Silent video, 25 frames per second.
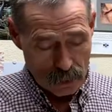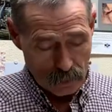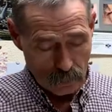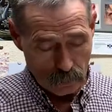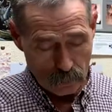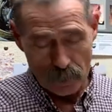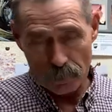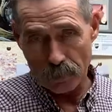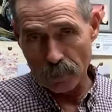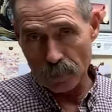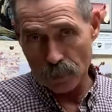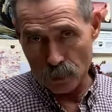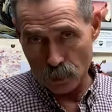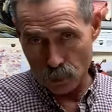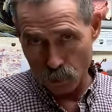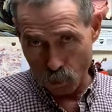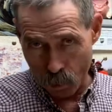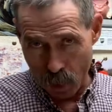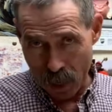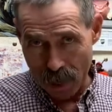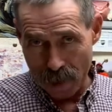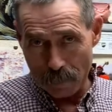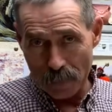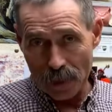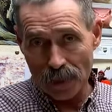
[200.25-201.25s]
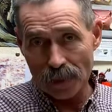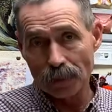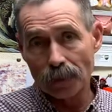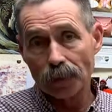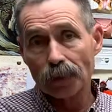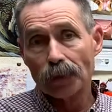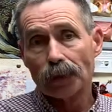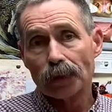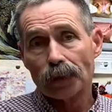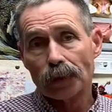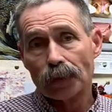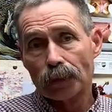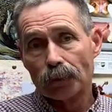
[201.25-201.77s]
We prescribe it.
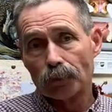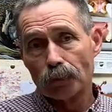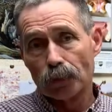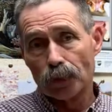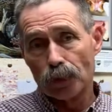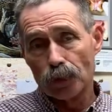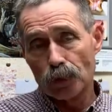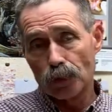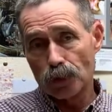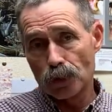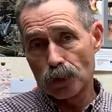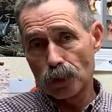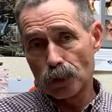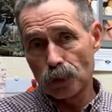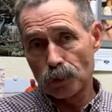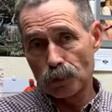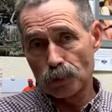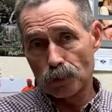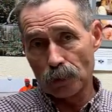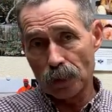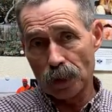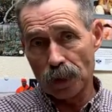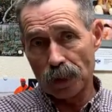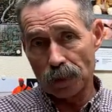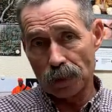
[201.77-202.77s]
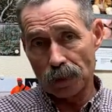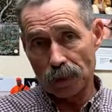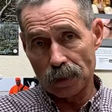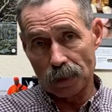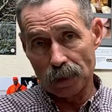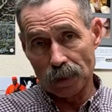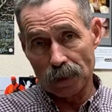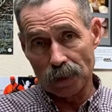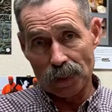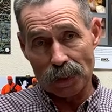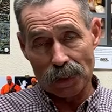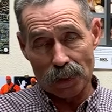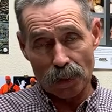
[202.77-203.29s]
We use it to treat E.